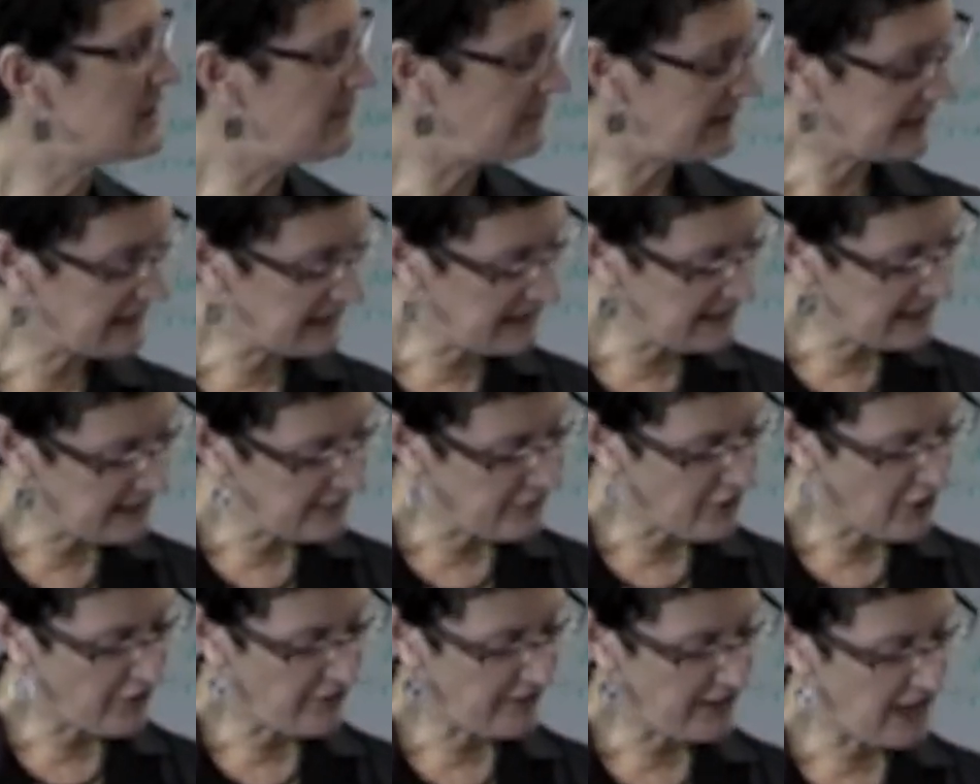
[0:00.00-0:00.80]
to be clear
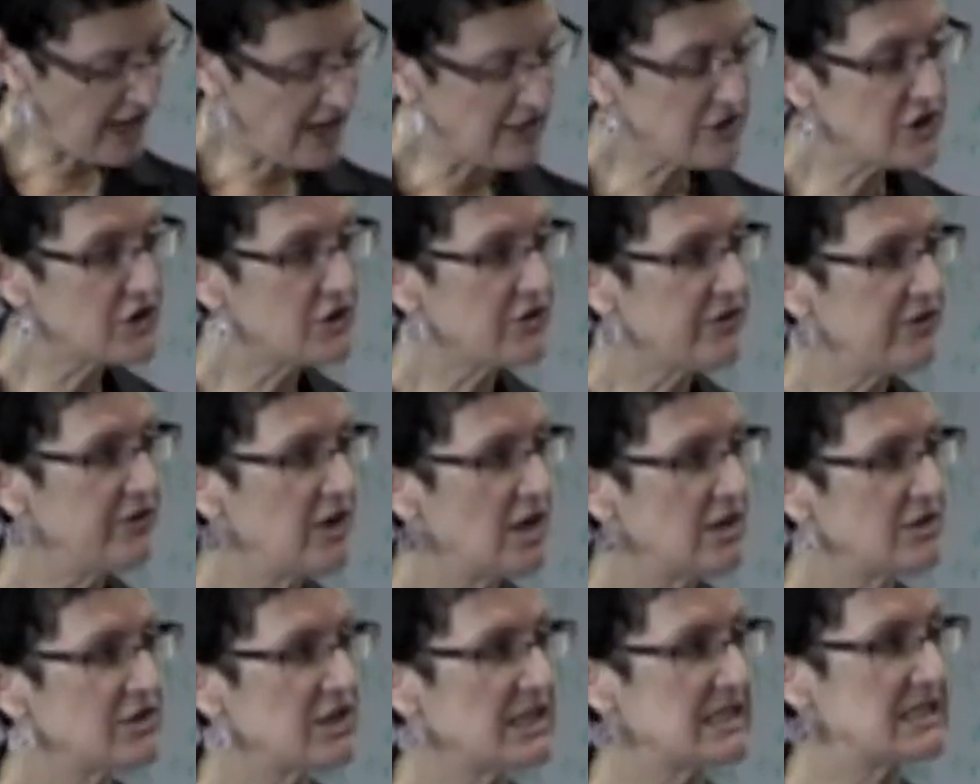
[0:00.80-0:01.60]
though, that our
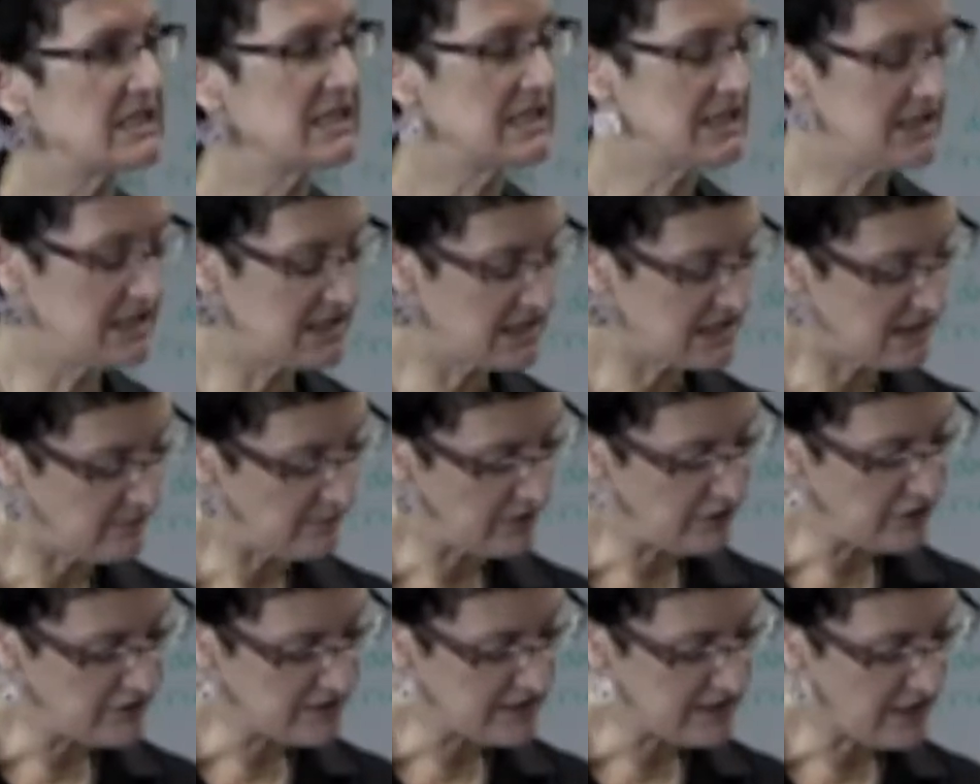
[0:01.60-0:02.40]
juvenile justice system
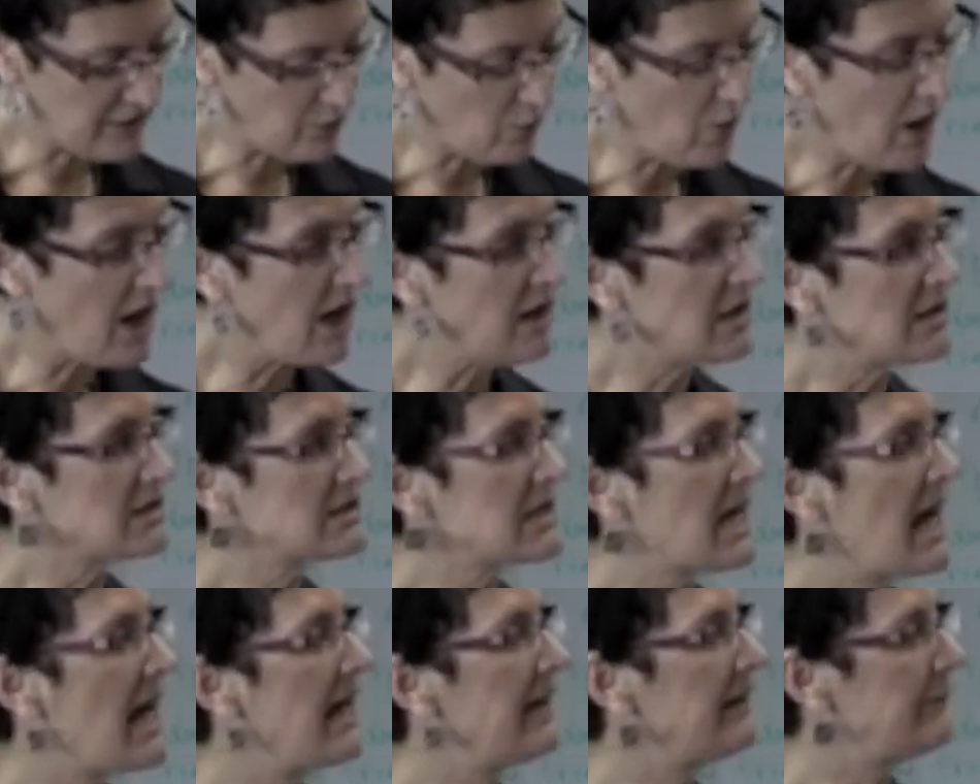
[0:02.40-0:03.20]
in New South Wales
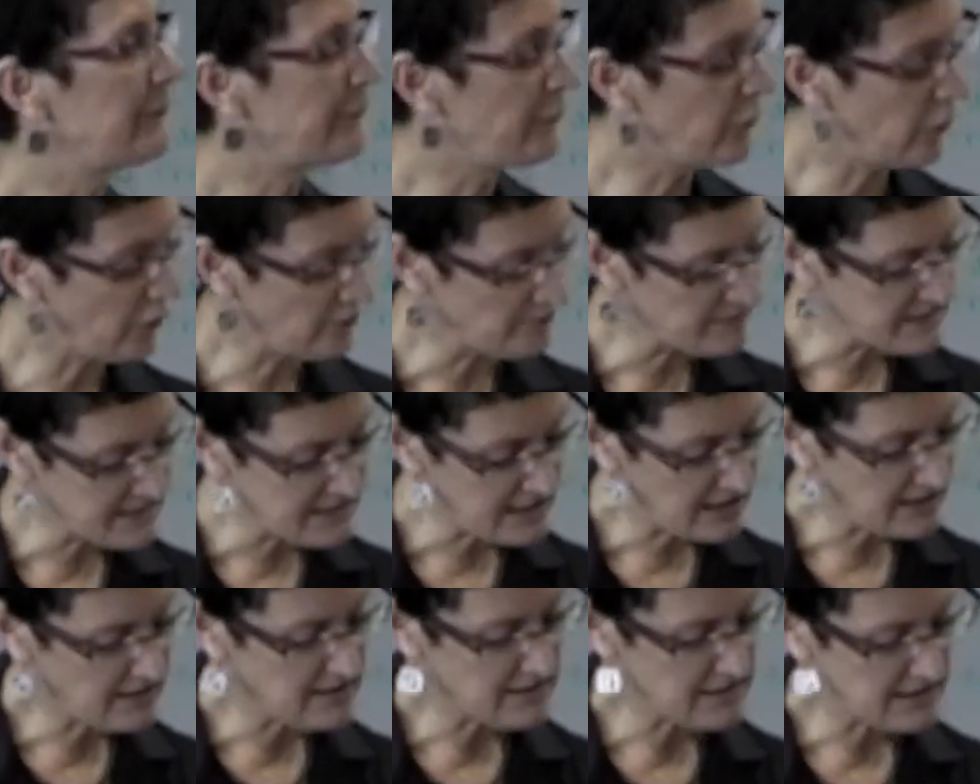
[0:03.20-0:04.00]
and forum
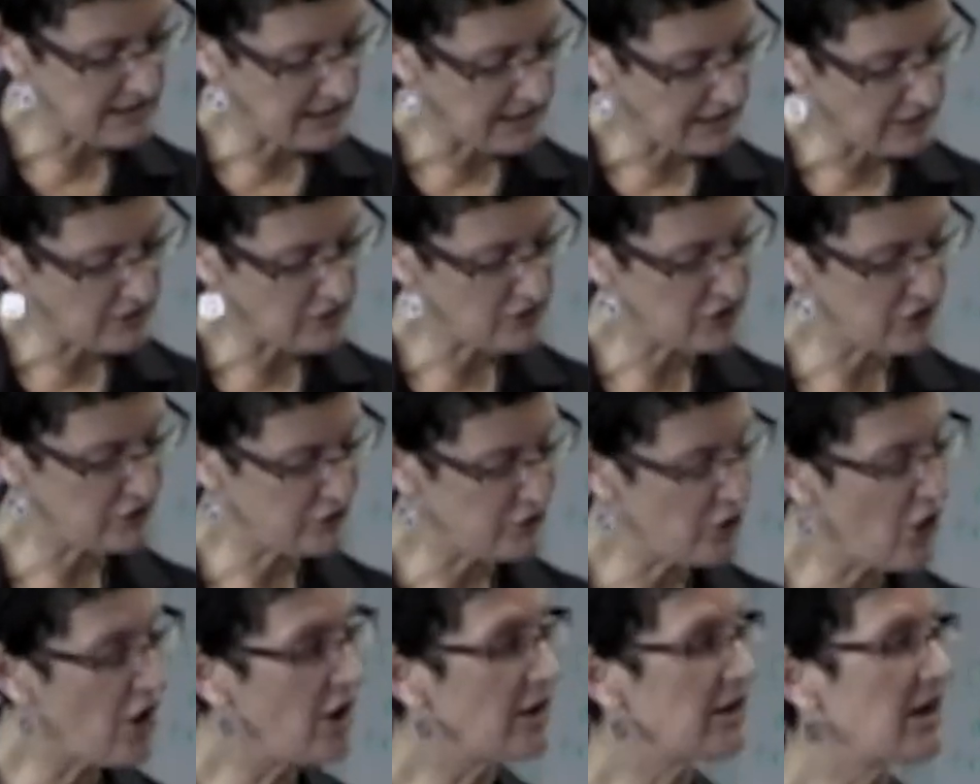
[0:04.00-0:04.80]
sentencing do
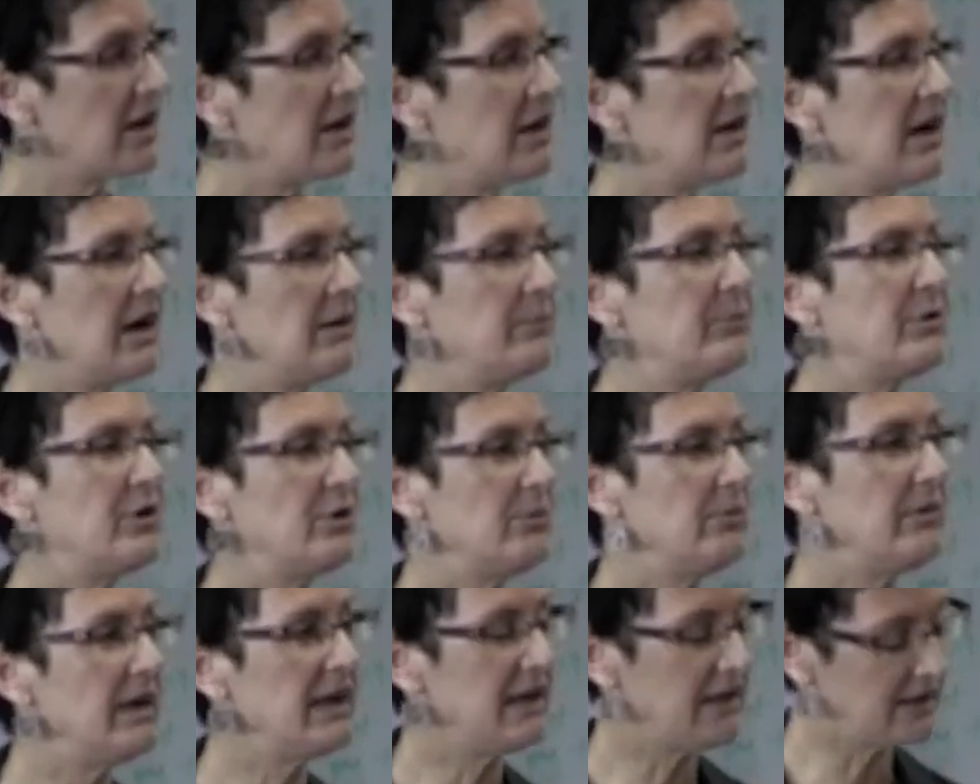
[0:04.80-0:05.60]
not uh,
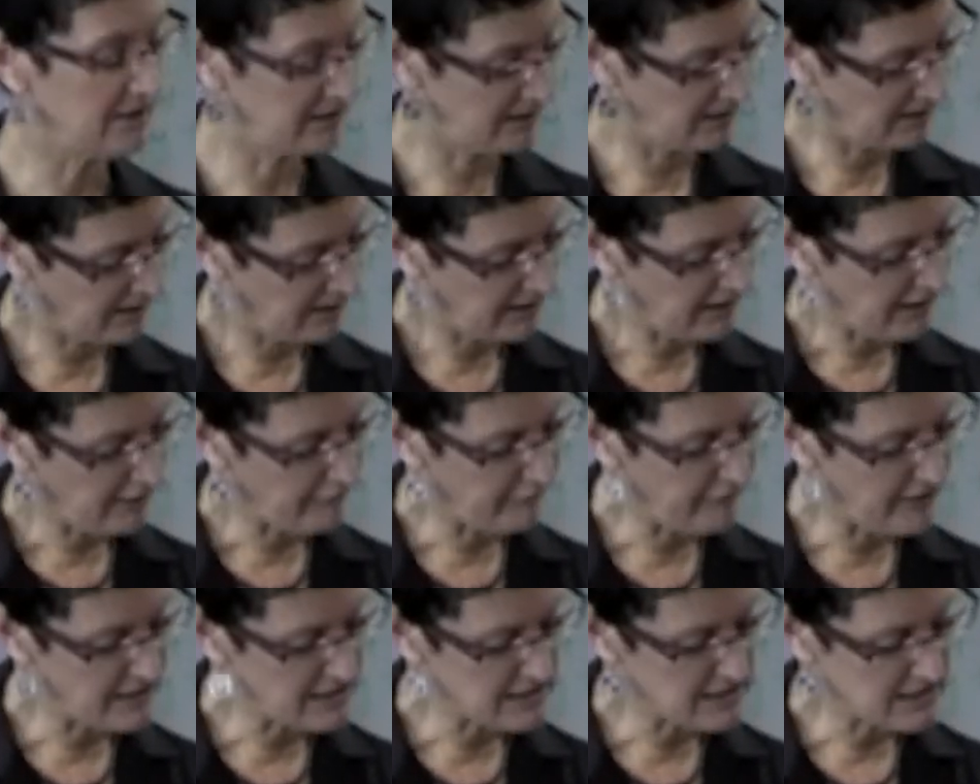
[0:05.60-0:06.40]
permit
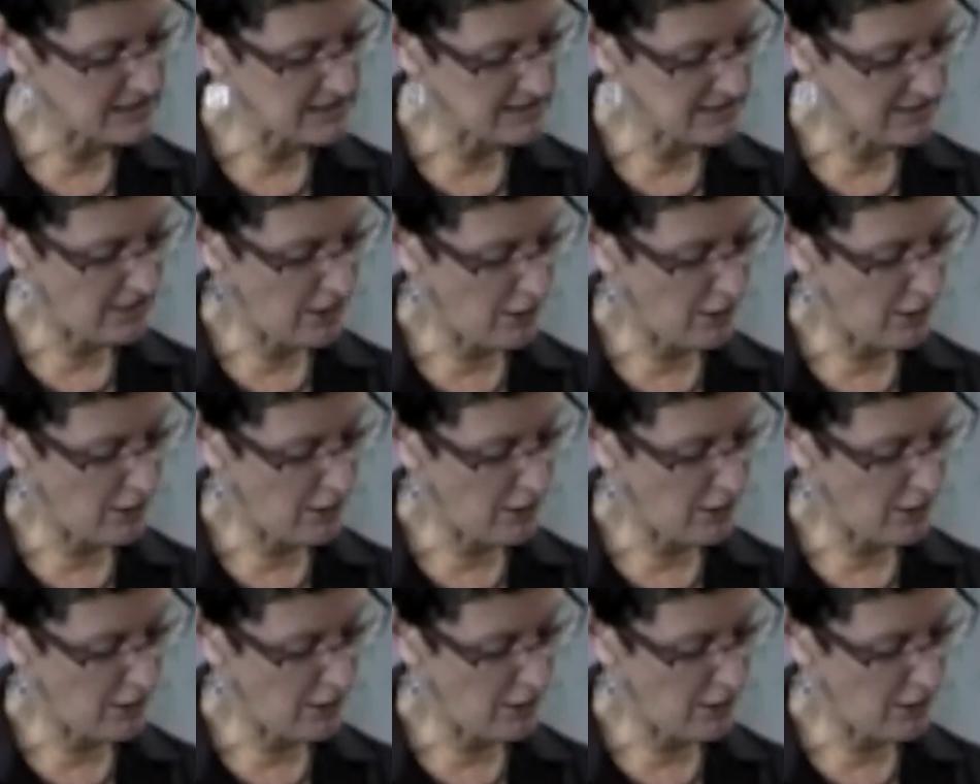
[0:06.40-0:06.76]
offences